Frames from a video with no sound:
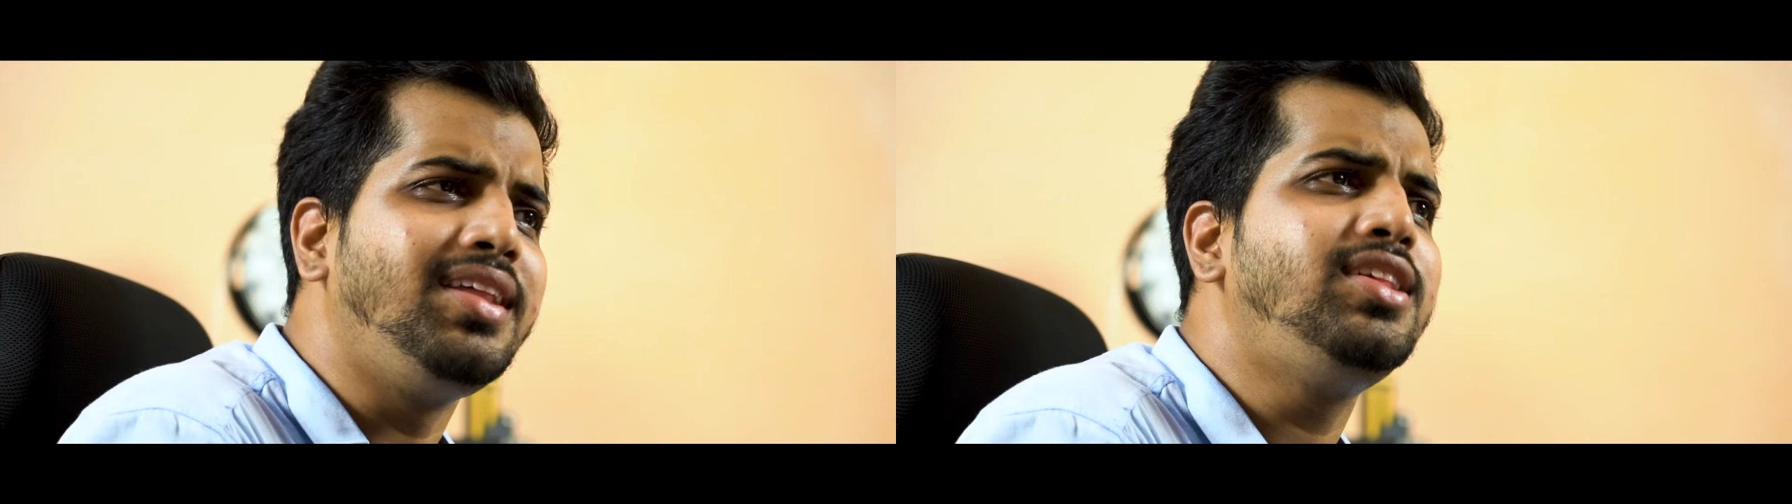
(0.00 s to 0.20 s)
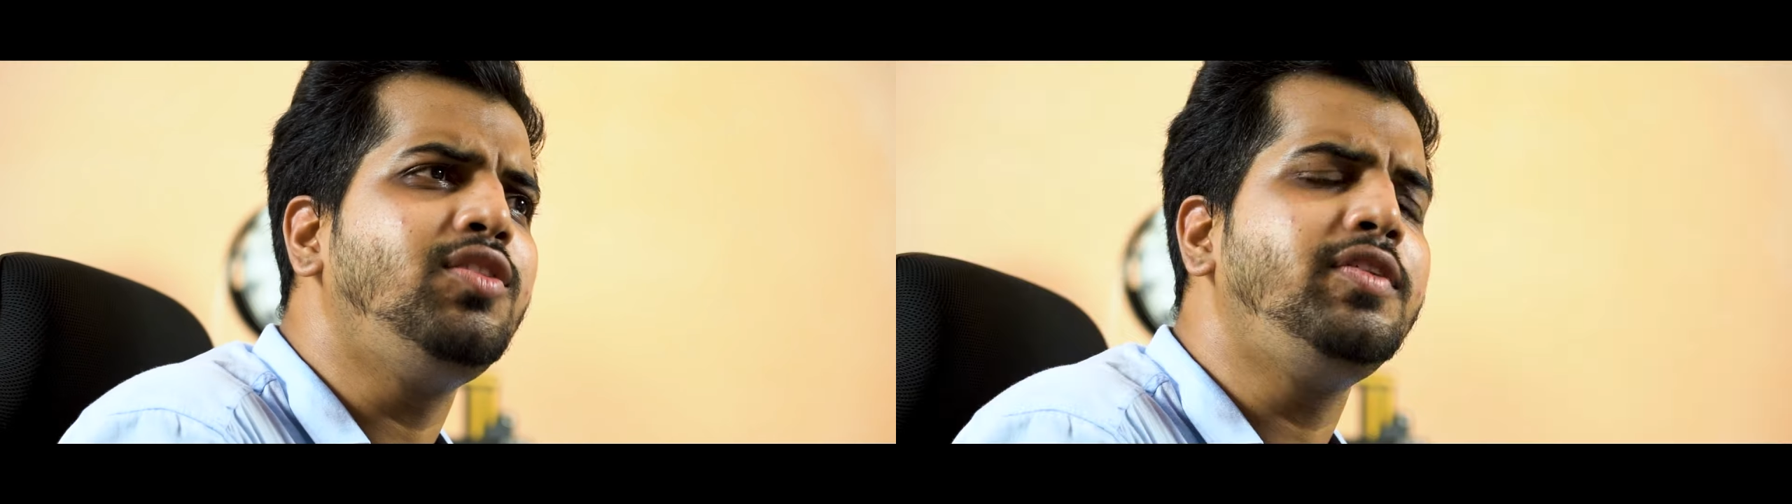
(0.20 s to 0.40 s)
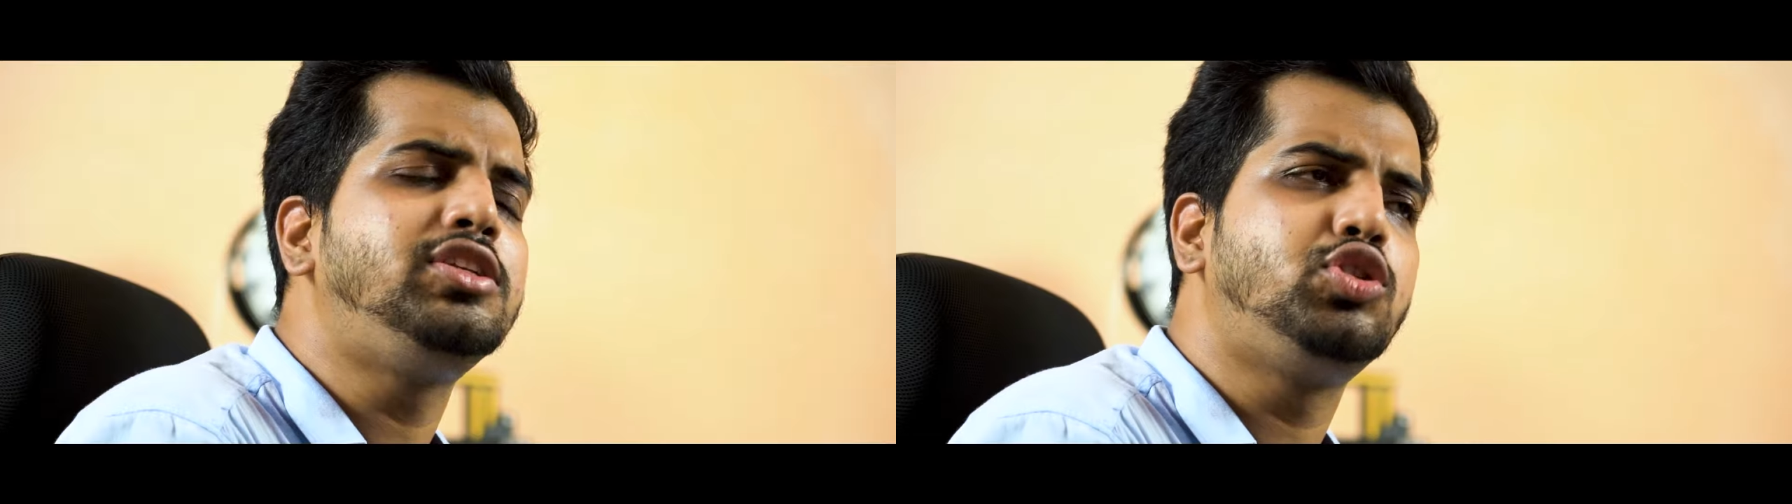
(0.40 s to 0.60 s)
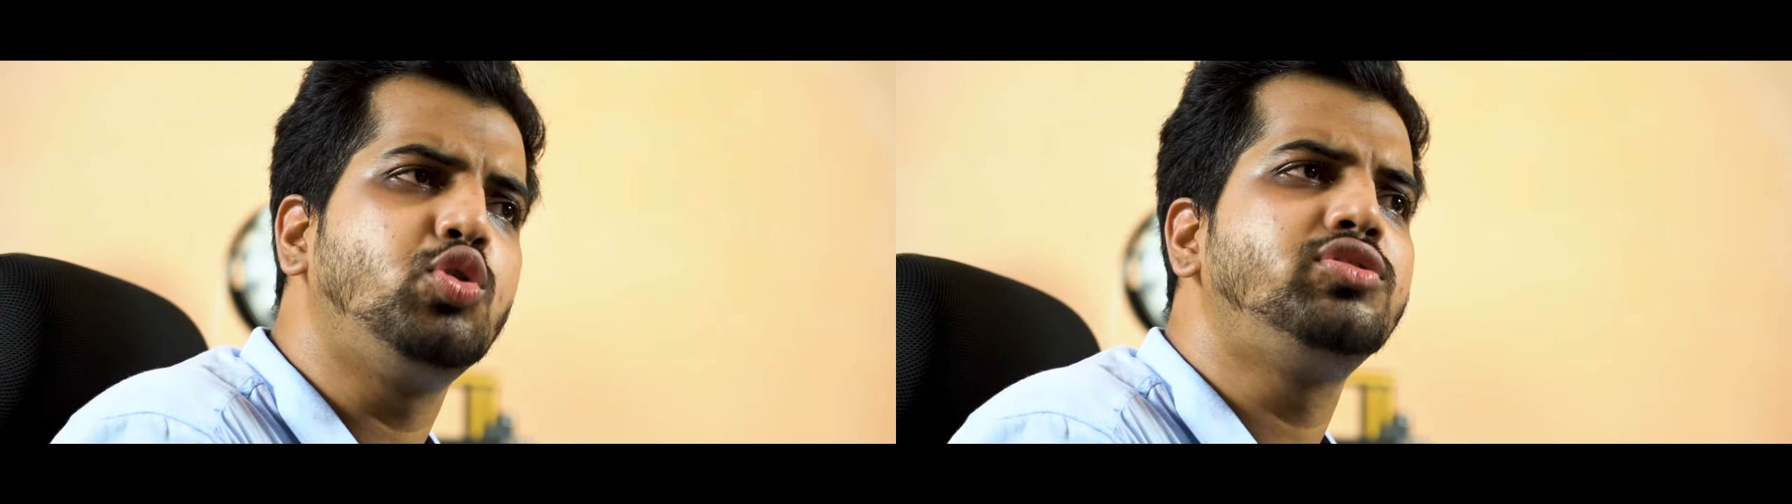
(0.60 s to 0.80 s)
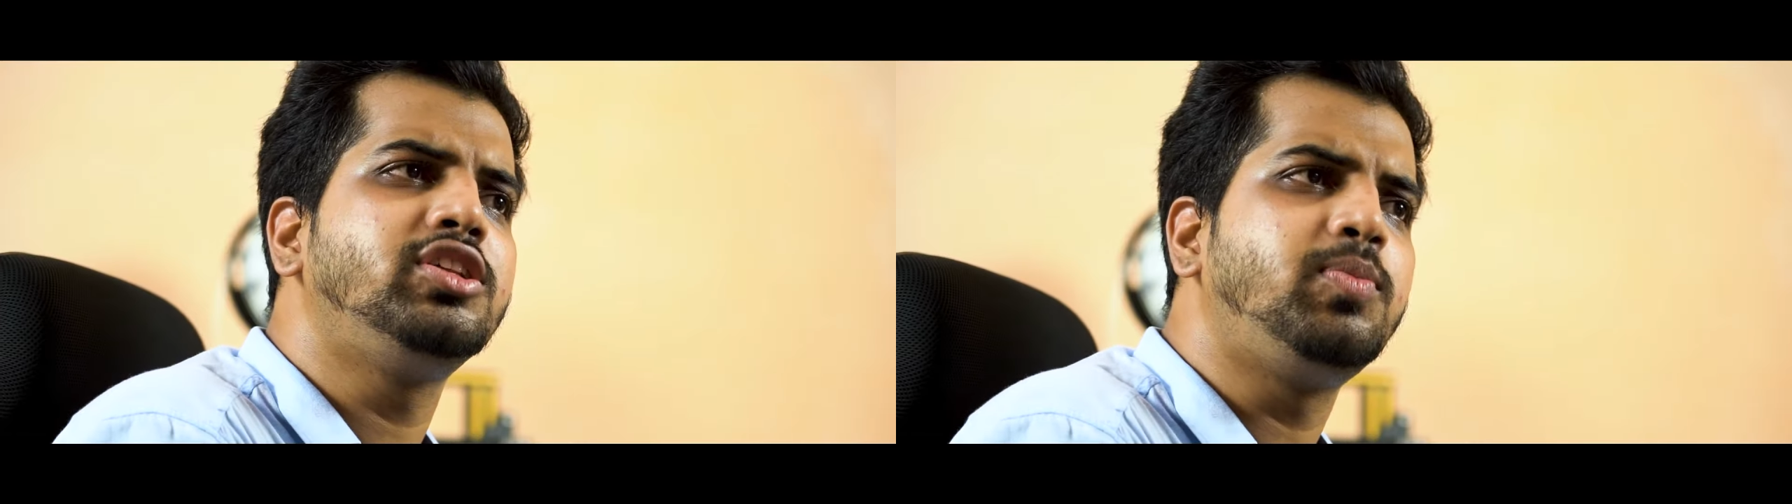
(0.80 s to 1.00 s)
reason we
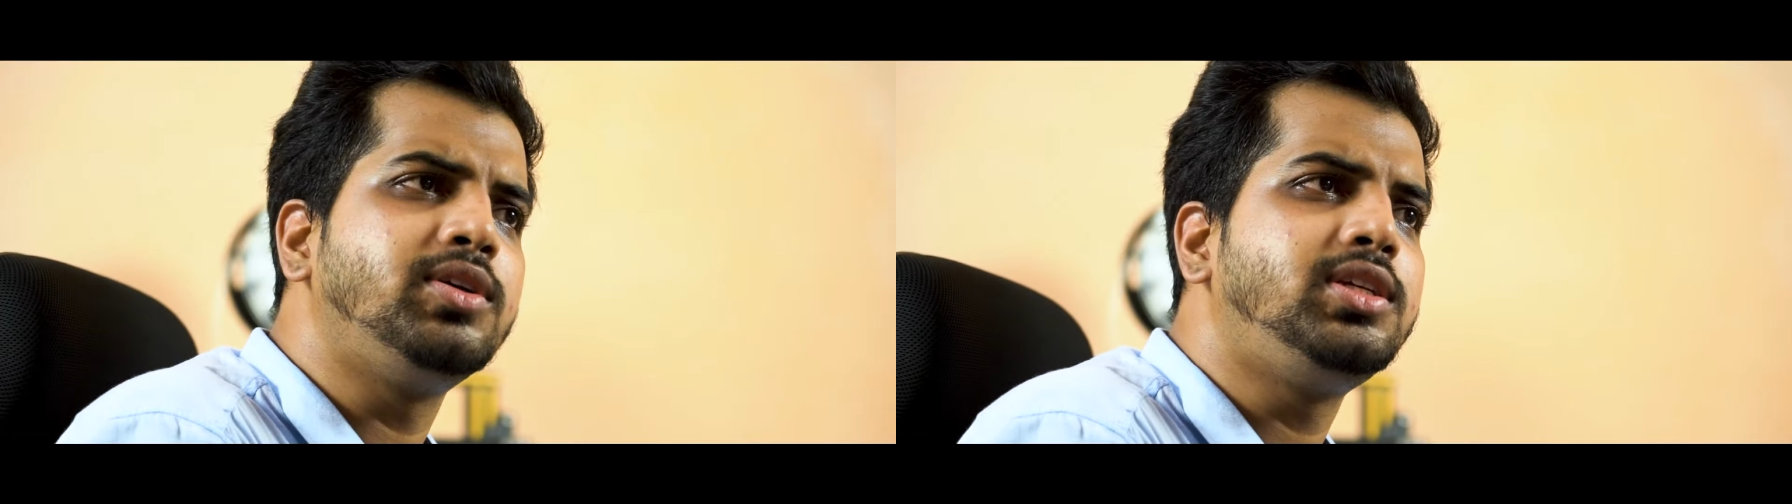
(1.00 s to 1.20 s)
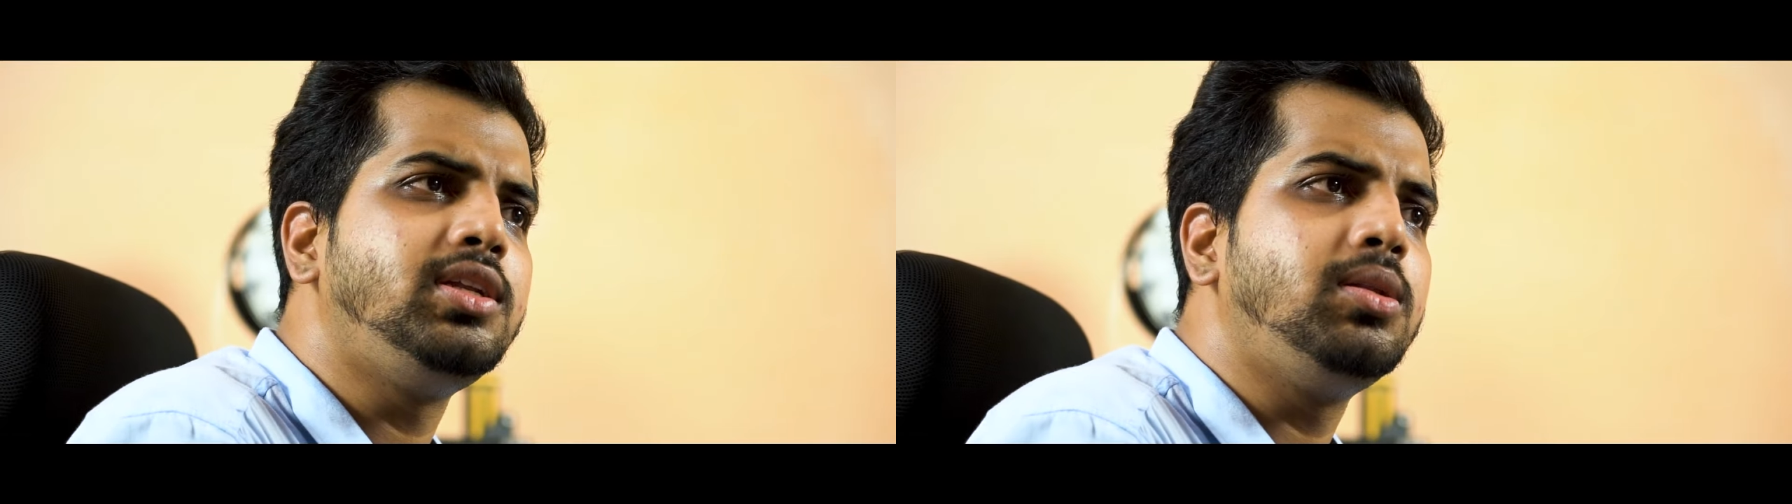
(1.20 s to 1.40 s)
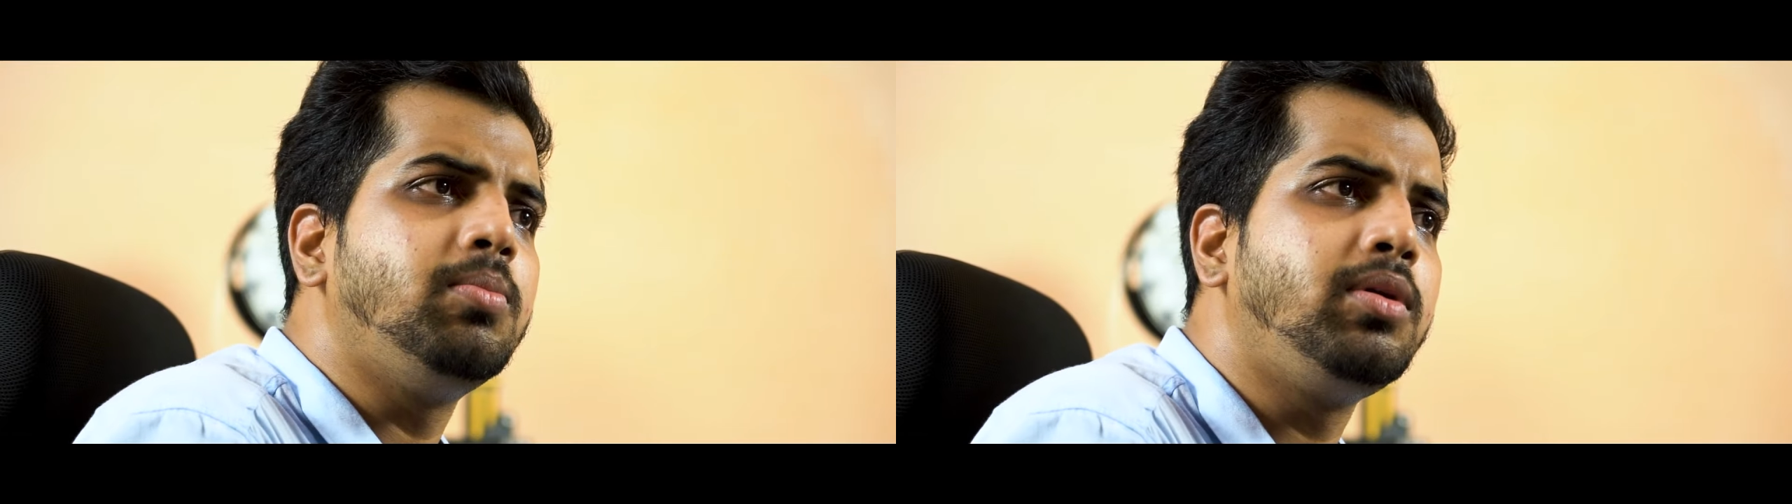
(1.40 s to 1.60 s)
chose this machine